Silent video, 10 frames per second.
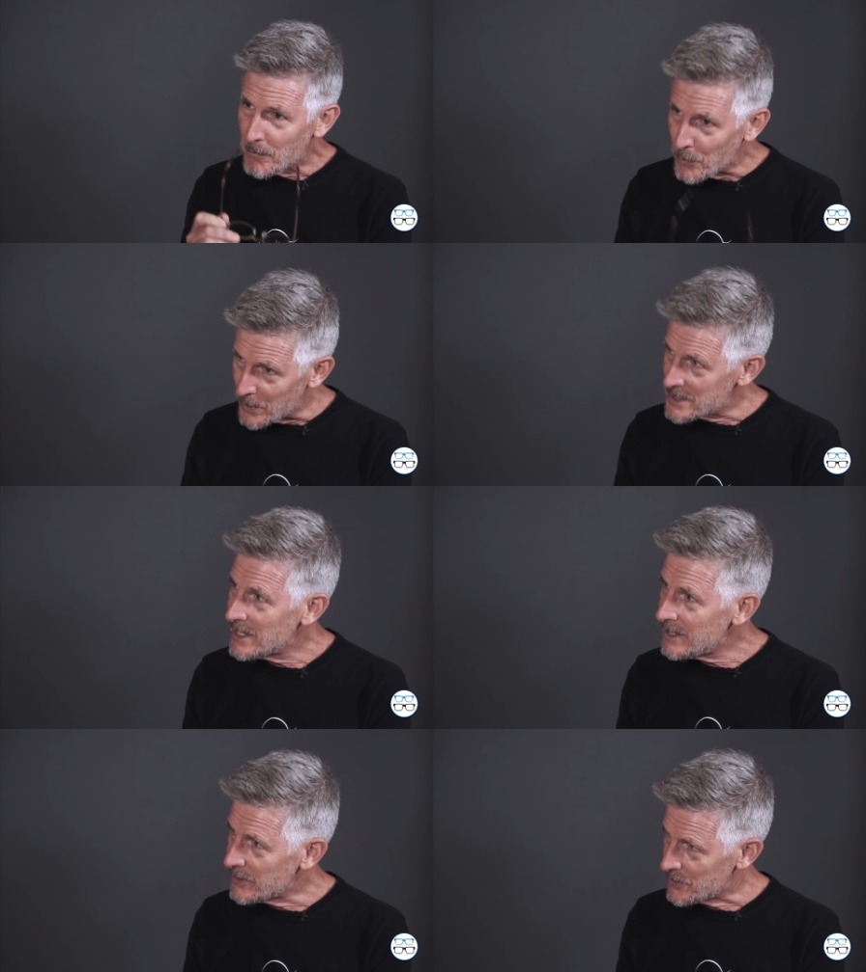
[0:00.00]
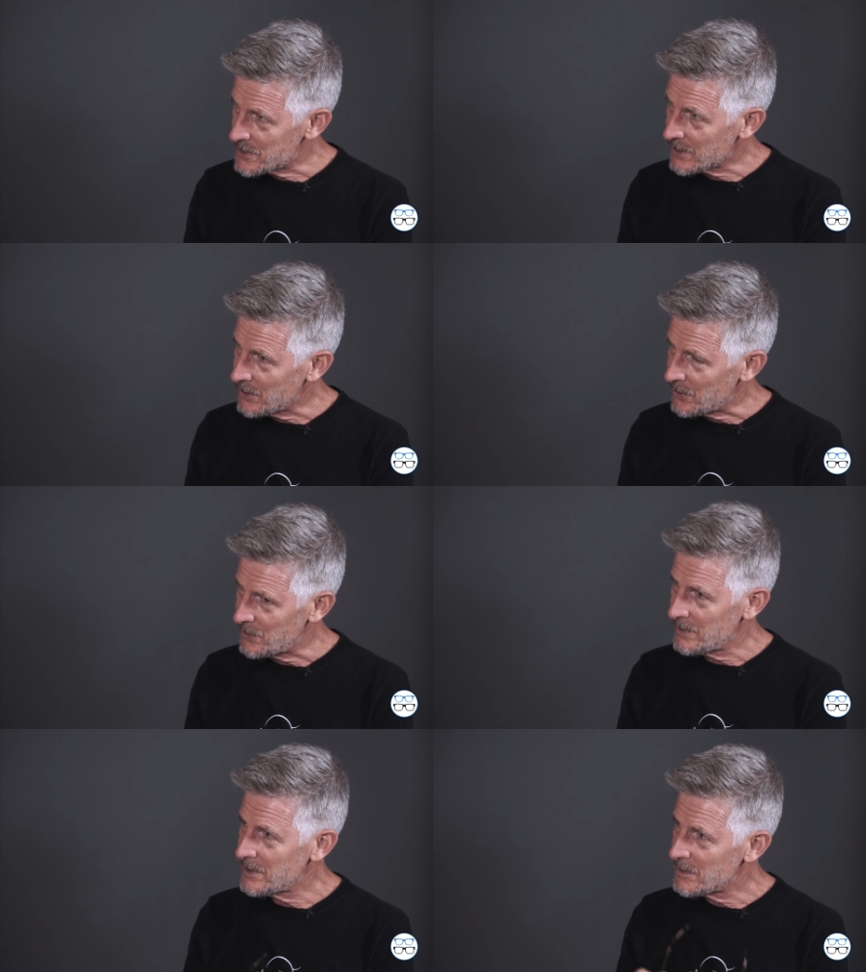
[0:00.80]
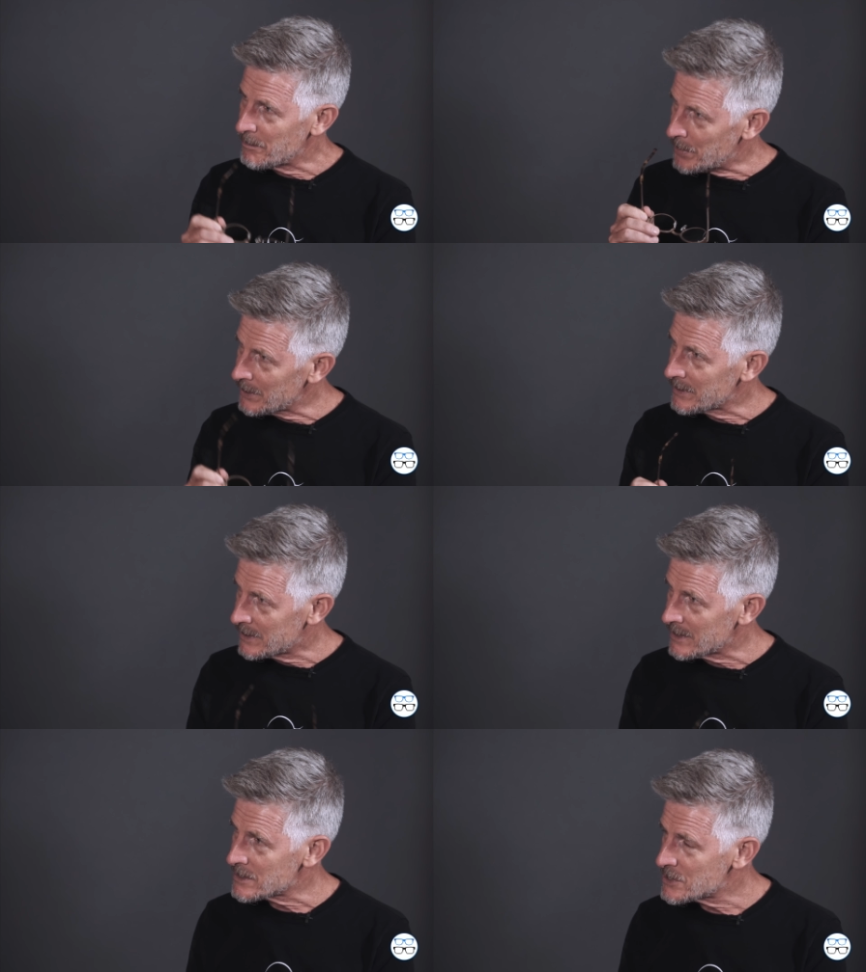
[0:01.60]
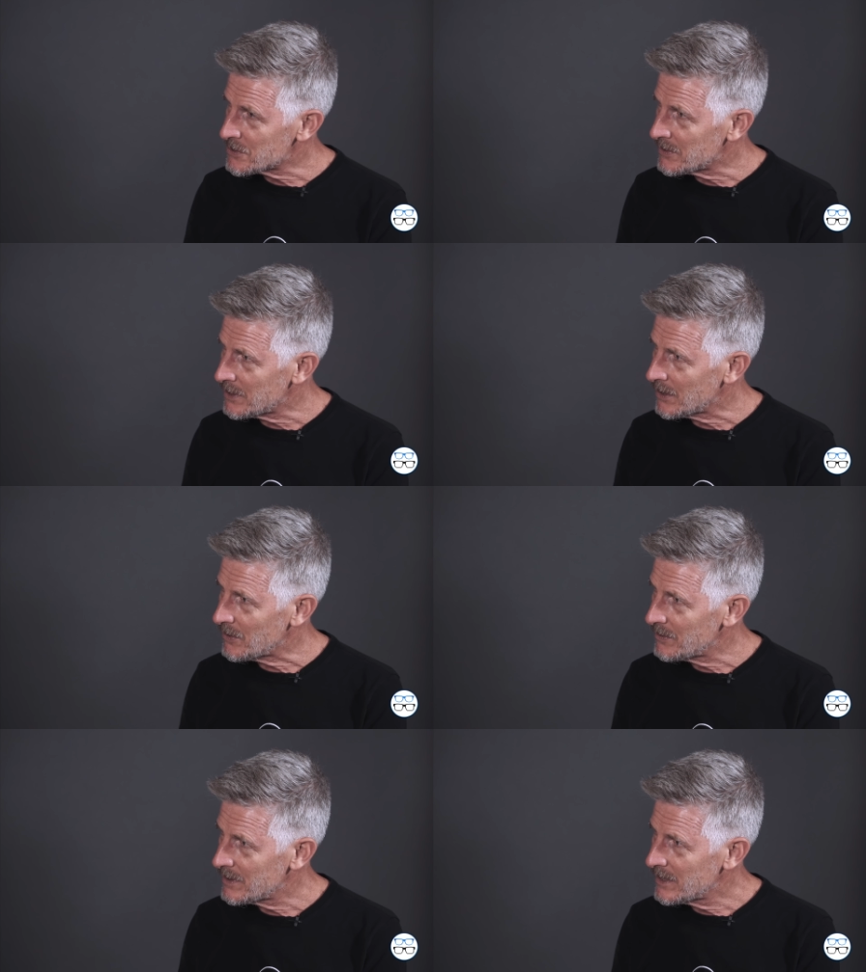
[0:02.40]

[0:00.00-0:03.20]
14 years ago, built this studio,